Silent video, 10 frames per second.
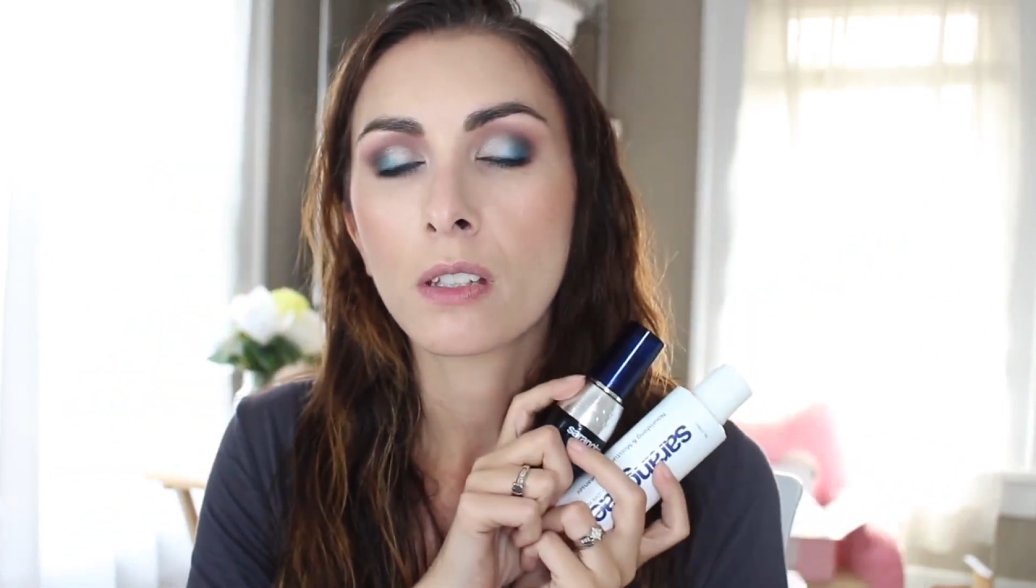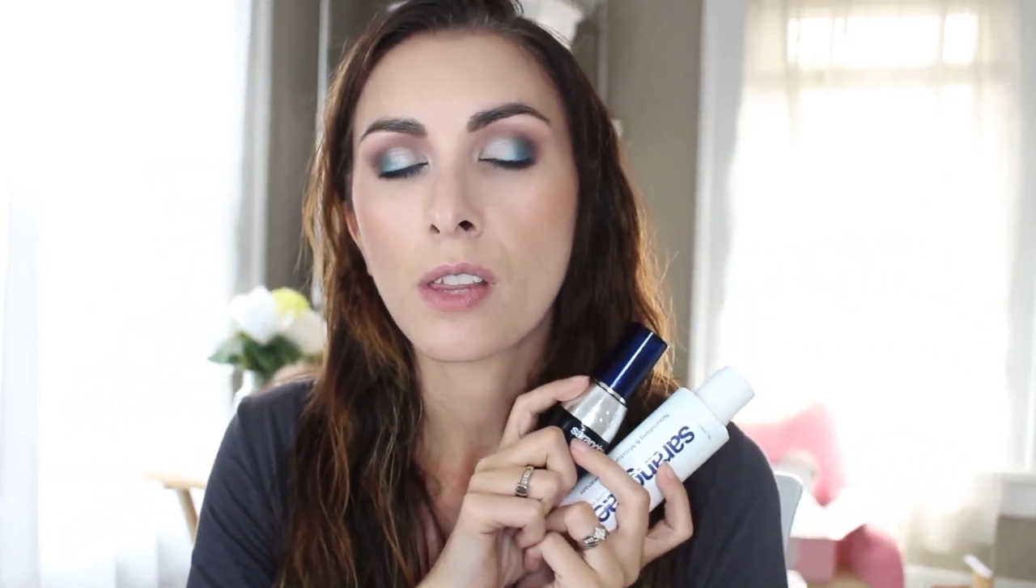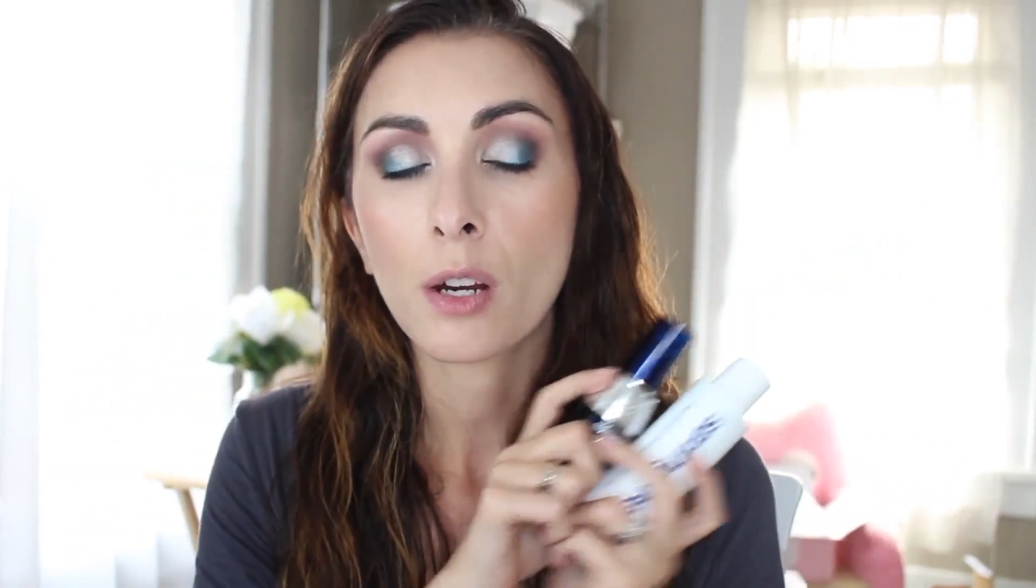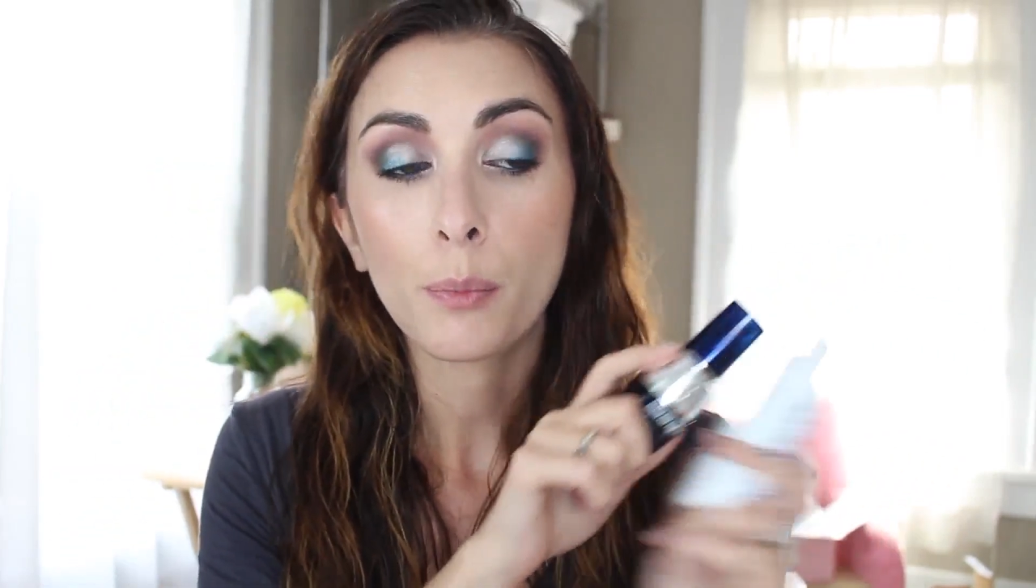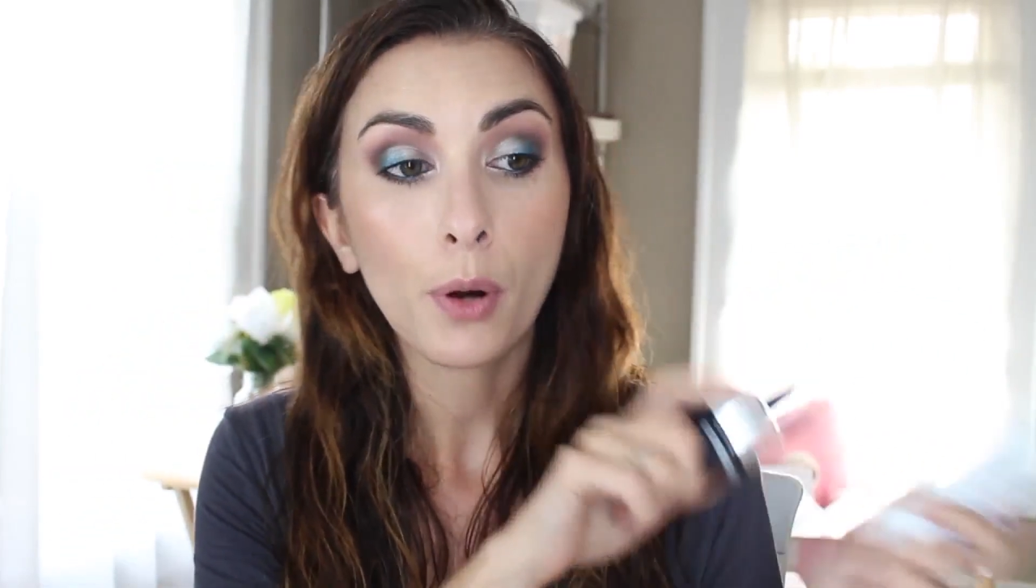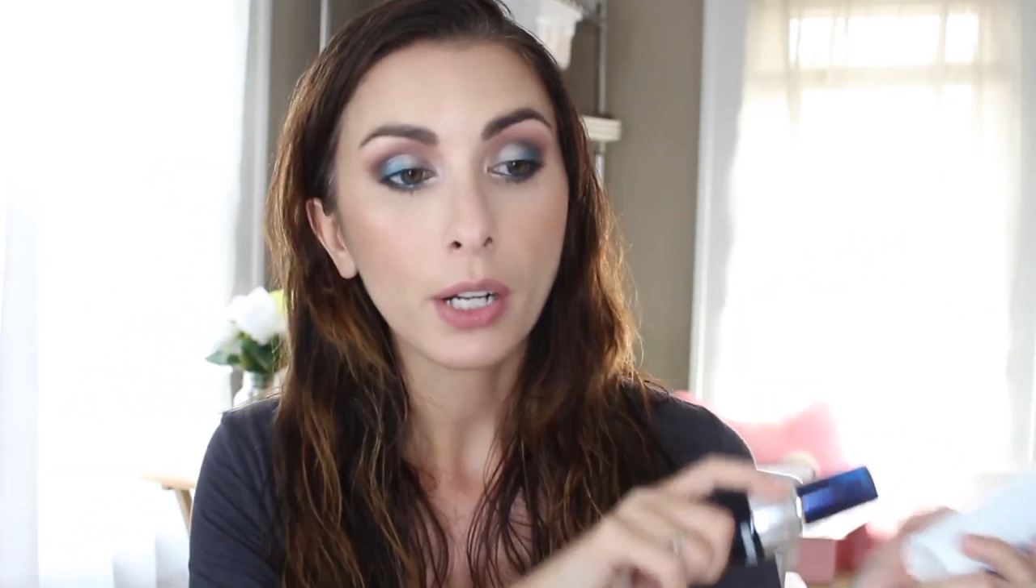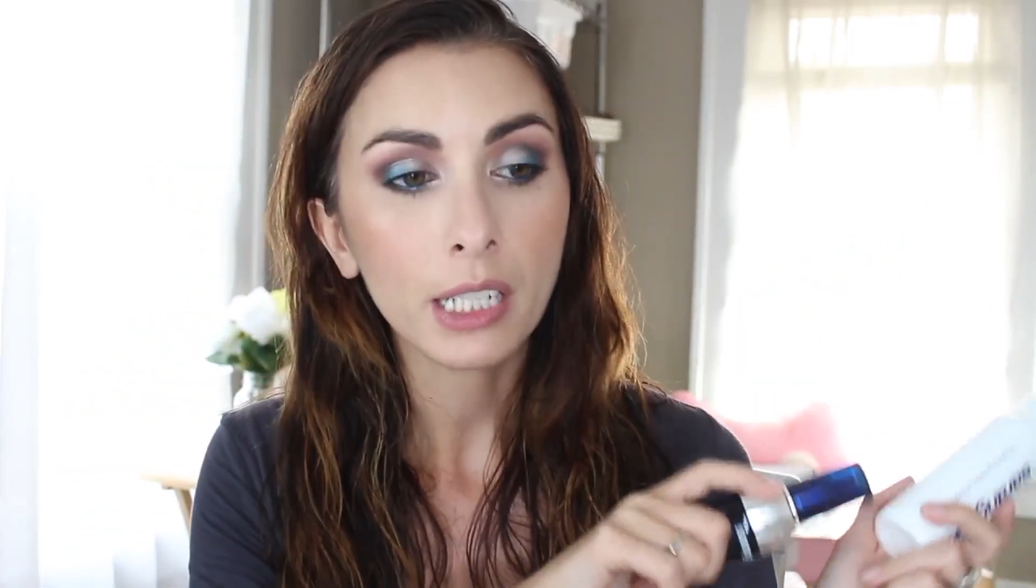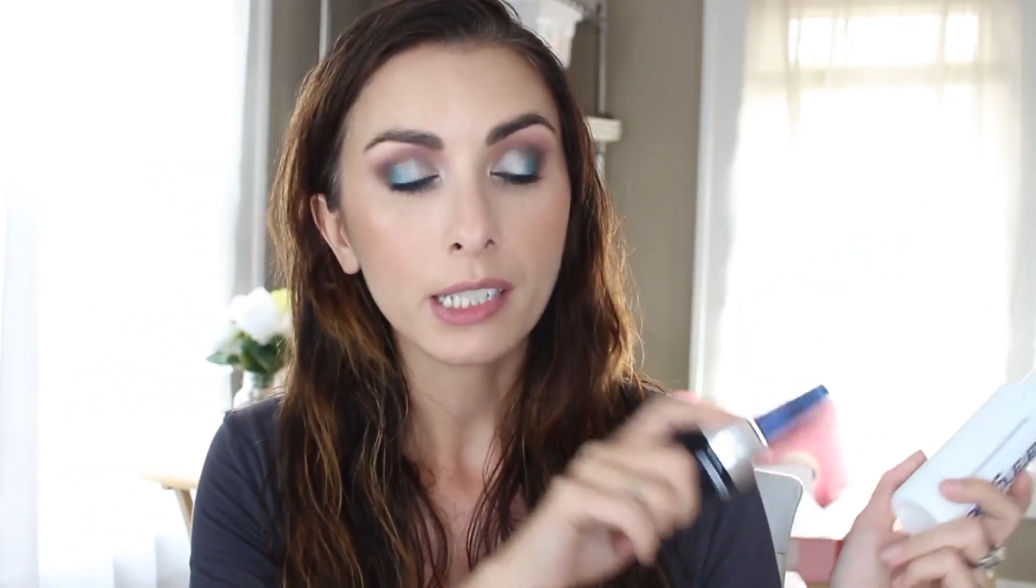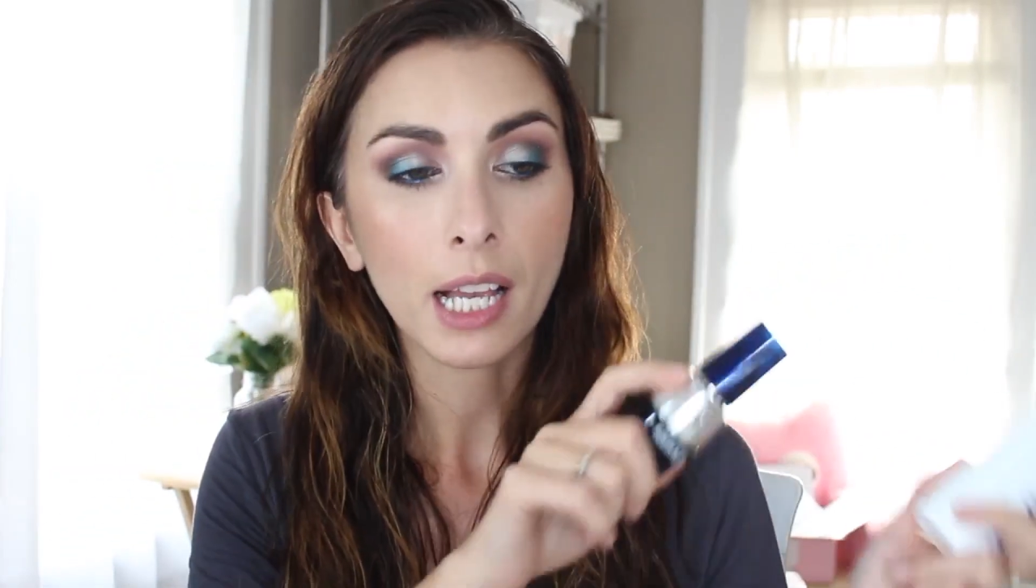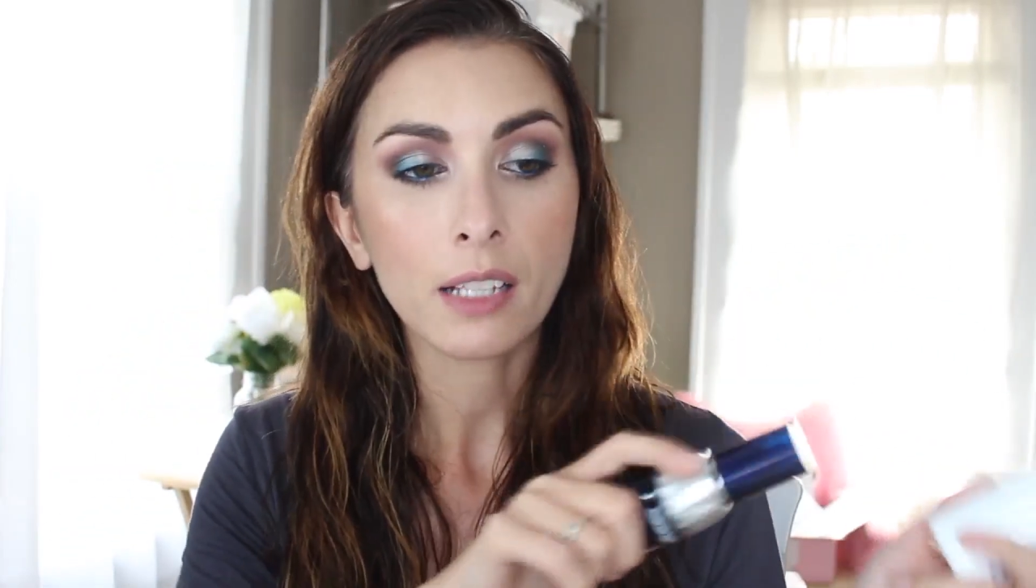their
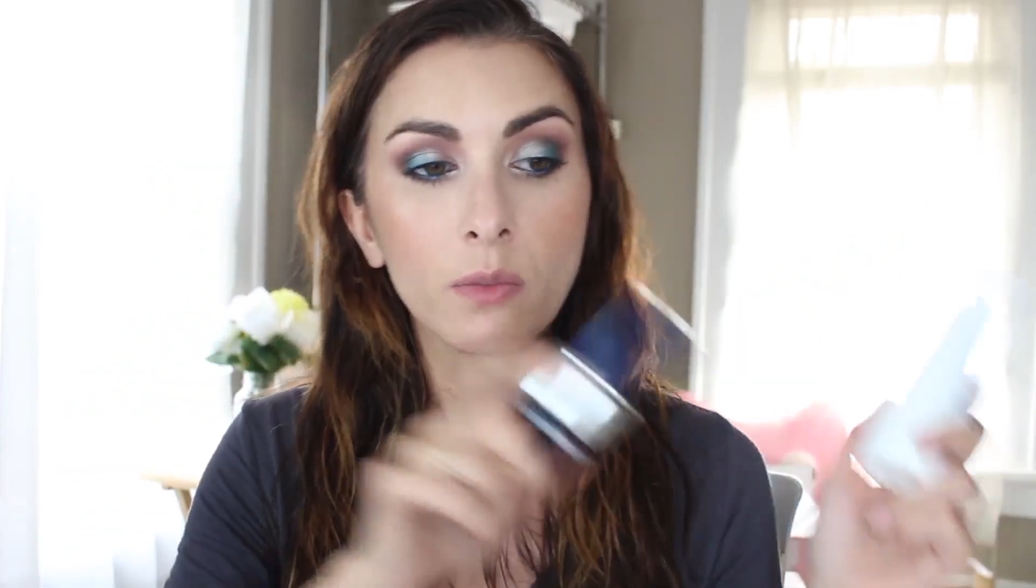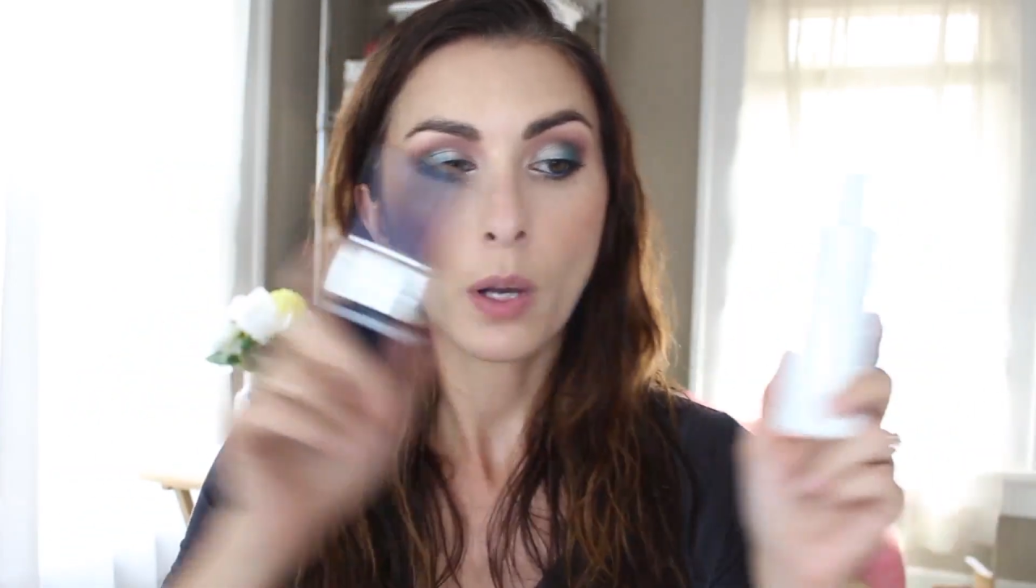products as